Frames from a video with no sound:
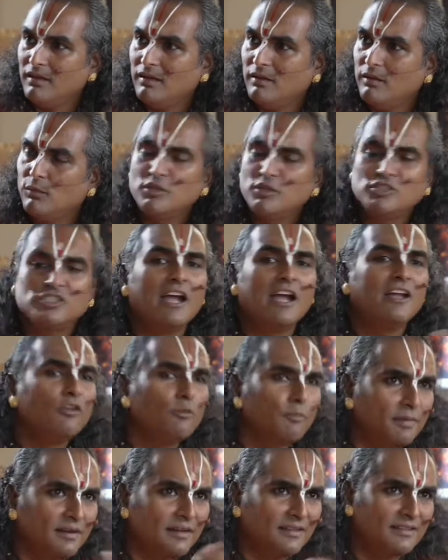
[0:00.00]
Which kind of
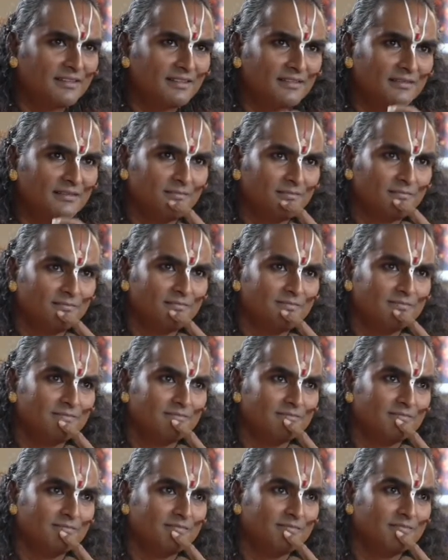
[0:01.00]
peace?
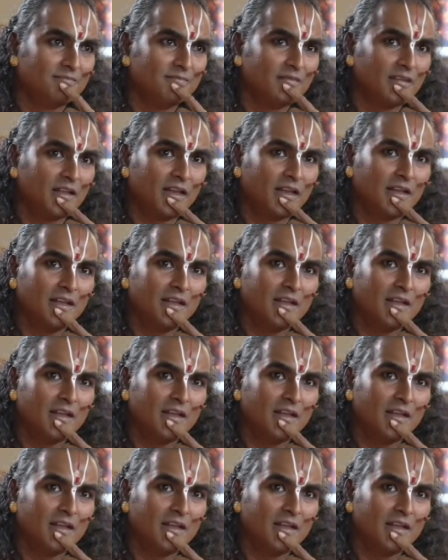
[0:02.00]
No?